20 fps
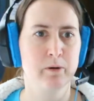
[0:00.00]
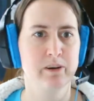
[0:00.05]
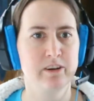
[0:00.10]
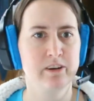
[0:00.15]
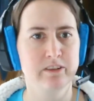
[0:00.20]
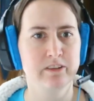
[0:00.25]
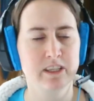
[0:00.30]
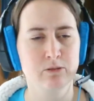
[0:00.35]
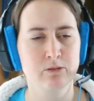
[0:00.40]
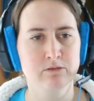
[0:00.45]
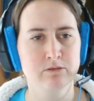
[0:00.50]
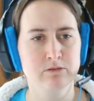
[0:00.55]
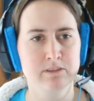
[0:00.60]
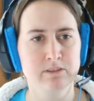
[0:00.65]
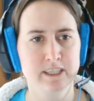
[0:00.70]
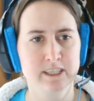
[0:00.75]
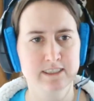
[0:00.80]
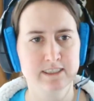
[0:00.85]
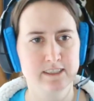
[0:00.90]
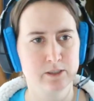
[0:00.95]
here that you'd
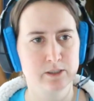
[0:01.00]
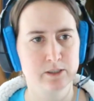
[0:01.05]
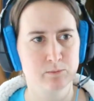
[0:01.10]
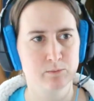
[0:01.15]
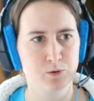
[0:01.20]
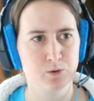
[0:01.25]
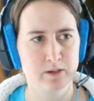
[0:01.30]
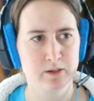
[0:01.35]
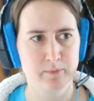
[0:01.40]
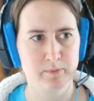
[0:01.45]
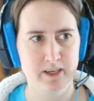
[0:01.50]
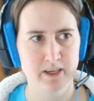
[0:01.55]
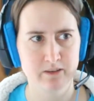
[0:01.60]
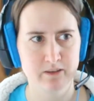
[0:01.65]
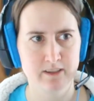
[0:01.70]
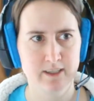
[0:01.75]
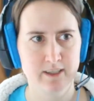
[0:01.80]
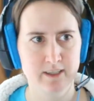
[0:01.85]
like to hear more about,